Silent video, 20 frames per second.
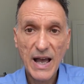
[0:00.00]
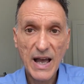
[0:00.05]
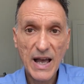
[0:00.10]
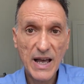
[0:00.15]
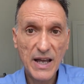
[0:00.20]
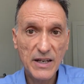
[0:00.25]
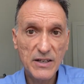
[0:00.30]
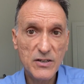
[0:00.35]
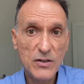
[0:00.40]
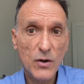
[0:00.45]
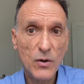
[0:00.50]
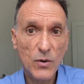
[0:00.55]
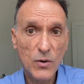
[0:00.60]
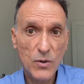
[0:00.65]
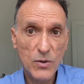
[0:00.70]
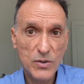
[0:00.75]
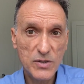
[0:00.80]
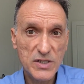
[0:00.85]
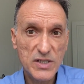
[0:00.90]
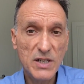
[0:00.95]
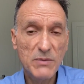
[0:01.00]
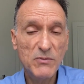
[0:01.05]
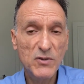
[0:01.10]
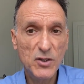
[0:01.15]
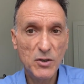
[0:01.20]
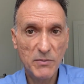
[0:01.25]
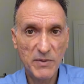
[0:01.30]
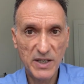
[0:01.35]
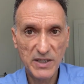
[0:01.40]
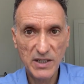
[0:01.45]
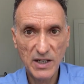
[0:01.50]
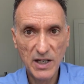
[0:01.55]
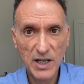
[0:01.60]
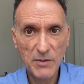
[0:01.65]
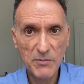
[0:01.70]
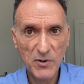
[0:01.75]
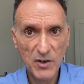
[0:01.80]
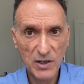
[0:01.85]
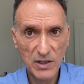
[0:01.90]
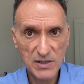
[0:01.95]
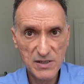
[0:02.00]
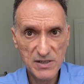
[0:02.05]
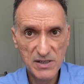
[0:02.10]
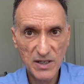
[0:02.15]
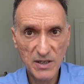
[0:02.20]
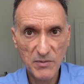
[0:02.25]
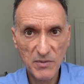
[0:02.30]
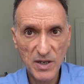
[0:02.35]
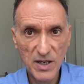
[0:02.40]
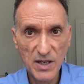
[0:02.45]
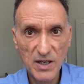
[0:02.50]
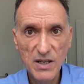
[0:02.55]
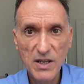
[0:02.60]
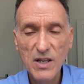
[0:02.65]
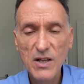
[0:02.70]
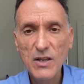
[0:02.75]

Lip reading: and or symptomatic hypocalcemia,